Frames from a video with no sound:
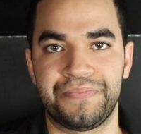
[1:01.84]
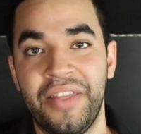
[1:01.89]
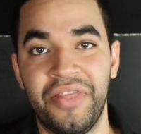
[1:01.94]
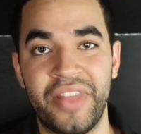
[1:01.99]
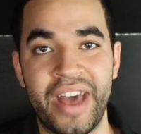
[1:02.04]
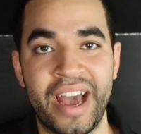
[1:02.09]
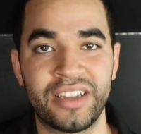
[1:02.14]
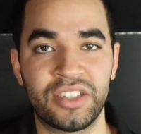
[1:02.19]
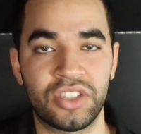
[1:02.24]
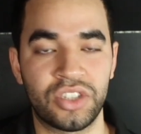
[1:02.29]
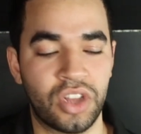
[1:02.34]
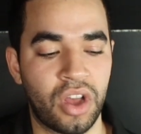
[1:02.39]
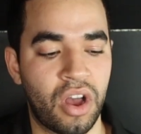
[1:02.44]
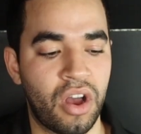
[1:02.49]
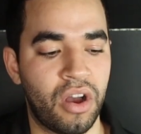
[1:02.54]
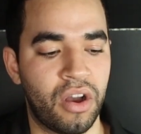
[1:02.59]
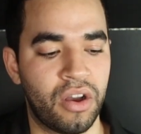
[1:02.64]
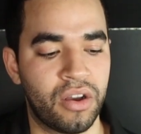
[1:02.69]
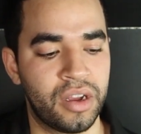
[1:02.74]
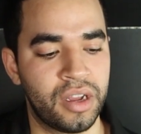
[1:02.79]
And that
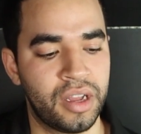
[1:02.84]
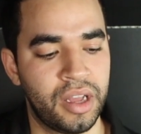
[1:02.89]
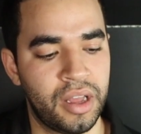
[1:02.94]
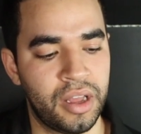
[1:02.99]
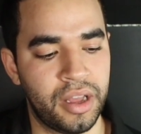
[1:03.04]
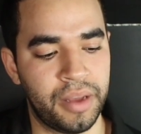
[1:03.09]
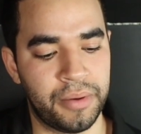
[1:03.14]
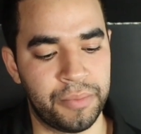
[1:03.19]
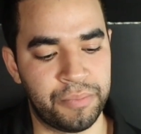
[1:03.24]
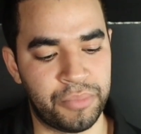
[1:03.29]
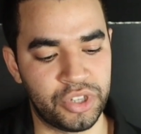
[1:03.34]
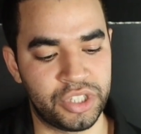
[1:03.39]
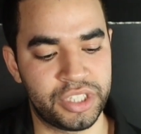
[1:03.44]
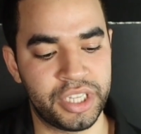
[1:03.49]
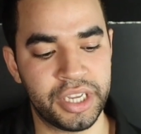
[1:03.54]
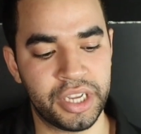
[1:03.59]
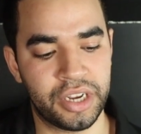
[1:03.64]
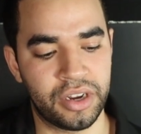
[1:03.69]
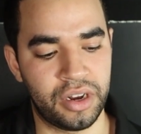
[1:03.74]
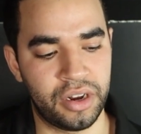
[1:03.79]
song in
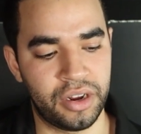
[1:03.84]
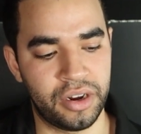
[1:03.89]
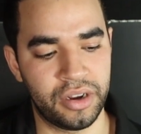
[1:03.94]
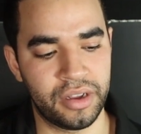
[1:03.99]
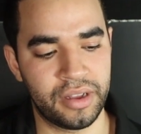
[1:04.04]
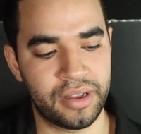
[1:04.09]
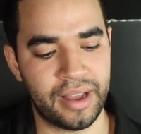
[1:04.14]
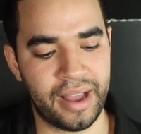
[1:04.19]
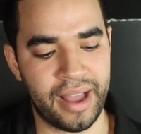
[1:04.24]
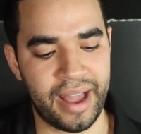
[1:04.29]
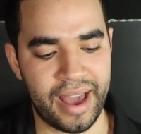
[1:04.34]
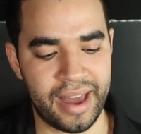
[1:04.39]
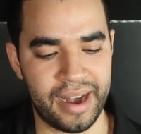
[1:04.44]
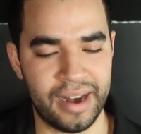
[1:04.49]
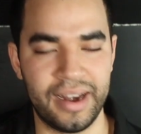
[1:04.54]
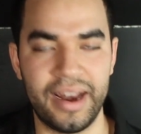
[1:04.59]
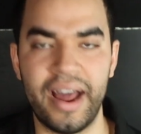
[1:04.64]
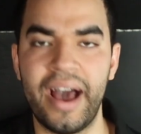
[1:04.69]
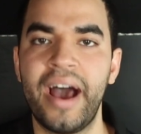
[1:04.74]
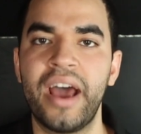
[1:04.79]
particular had
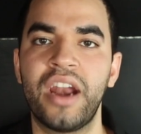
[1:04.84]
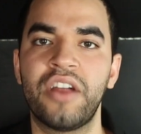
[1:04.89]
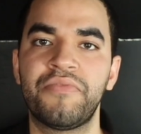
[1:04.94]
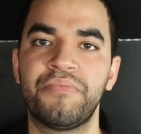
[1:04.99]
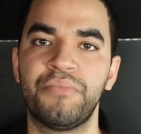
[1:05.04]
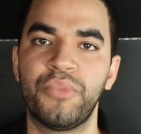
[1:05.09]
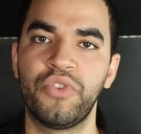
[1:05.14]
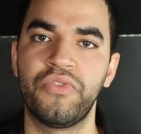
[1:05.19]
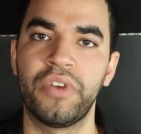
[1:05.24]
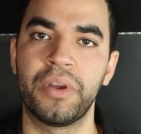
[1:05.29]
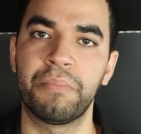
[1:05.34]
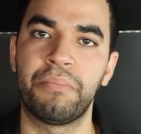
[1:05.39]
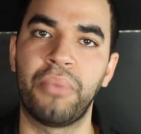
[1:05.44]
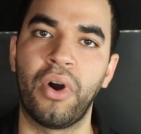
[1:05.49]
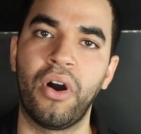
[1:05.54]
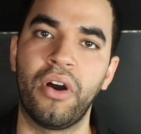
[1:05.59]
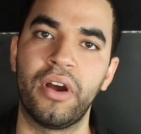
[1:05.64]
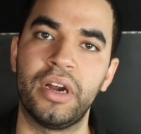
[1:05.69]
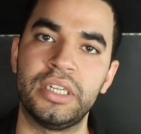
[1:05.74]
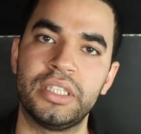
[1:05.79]
a lot of moving
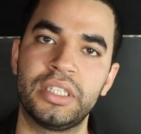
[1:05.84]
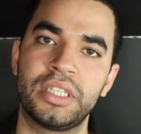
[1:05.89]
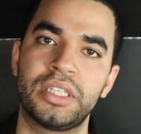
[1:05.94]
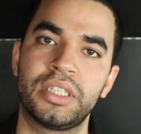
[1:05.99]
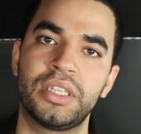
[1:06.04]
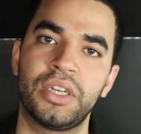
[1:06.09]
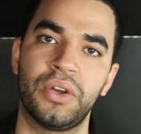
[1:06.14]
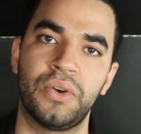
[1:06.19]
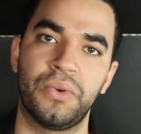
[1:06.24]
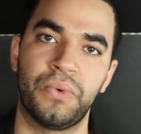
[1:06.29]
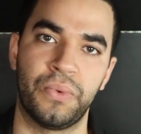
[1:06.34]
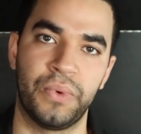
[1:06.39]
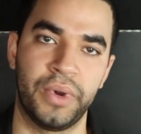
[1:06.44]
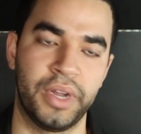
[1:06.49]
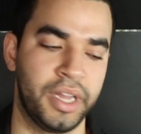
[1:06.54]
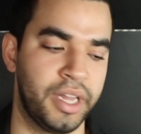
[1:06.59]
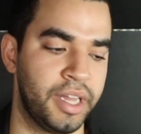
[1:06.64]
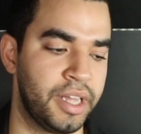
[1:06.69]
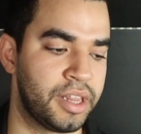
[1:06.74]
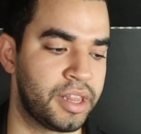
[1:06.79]
parts
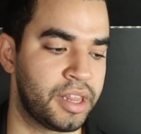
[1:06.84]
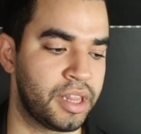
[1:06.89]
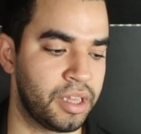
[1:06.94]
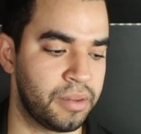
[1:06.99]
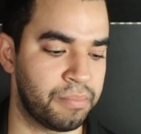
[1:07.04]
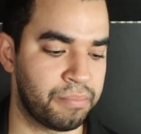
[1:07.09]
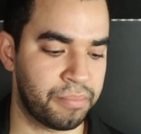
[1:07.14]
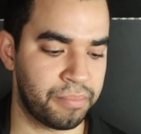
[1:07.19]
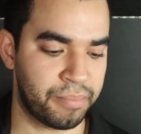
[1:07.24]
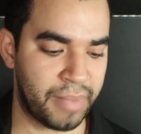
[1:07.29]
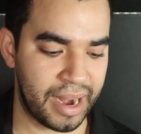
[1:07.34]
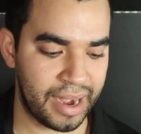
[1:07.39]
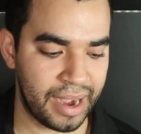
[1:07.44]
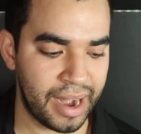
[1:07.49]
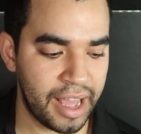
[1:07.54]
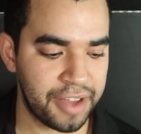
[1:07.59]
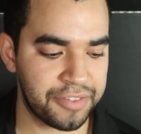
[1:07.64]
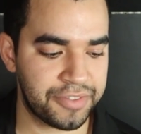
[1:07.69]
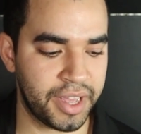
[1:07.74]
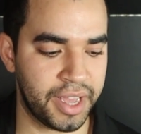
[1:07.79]
with my
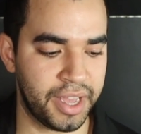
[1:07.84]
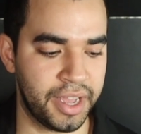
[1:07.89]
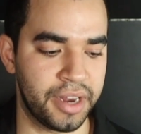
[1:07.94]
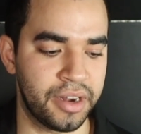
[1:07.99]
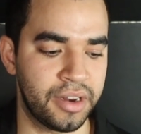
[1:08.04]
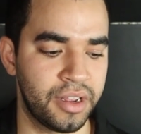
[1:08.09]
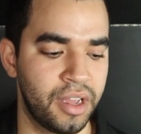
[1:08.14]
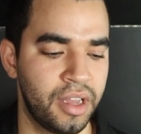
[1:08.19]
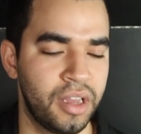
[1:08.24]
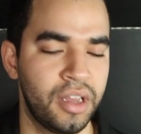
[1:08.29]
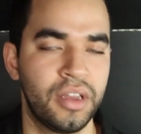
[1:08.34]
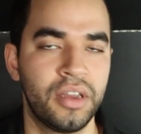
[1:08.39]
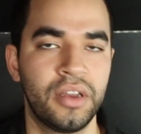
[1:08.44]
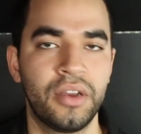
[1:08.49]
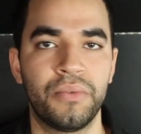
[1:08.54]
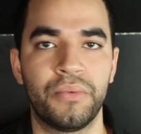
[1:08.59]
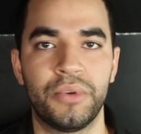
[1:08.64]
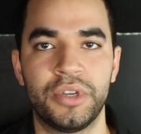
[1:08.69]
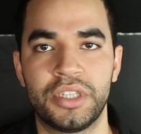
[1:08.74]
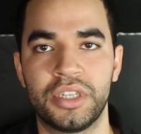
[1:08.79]
left hand,
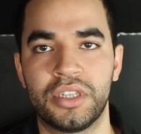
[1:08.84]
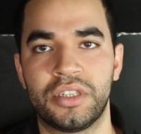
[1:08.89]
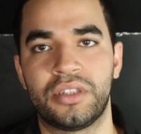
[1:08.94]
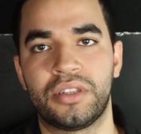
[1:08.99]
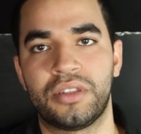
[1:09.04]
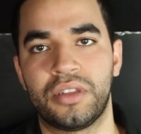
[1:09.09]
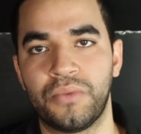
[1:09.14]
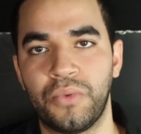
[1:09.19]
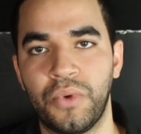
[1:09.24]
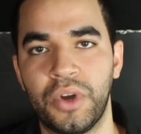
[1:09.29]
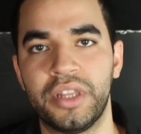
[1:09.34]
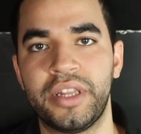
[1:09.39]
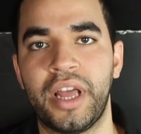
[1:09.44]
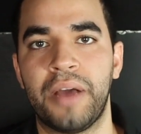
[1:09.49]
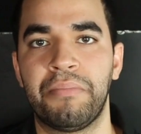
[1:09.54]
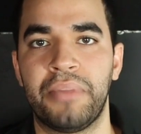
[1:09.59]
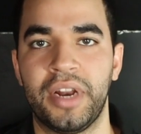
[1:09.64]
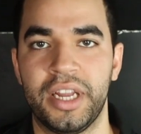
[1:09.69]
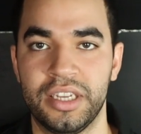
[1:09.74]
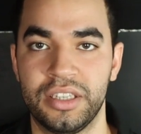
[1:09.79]
which is the one
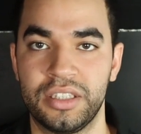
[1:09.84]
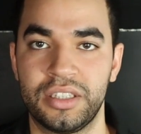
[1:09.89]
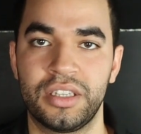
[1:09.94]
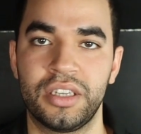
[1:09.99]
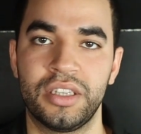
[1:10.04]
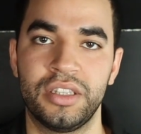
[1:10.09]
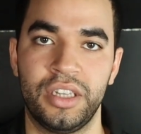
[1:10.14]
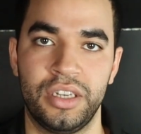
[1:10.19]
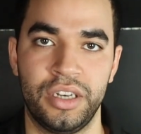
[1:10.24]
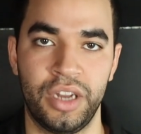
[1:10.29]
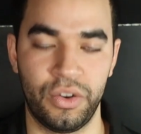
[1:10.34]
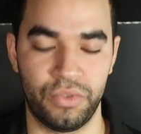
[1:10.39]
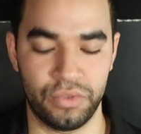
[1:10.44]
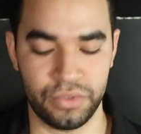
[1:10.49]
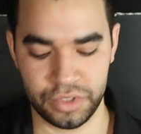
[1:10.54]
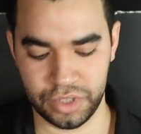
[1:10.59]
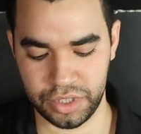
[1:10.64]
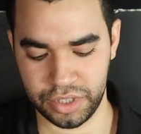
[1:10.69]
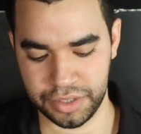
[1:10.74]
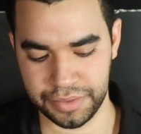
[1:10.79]
that plays the
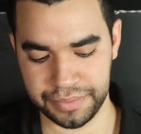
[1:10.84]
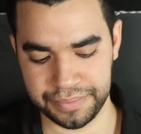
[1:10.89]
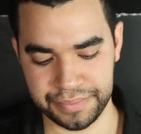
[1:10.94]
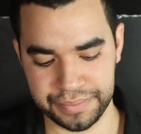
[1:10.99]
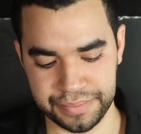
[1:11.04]
notes.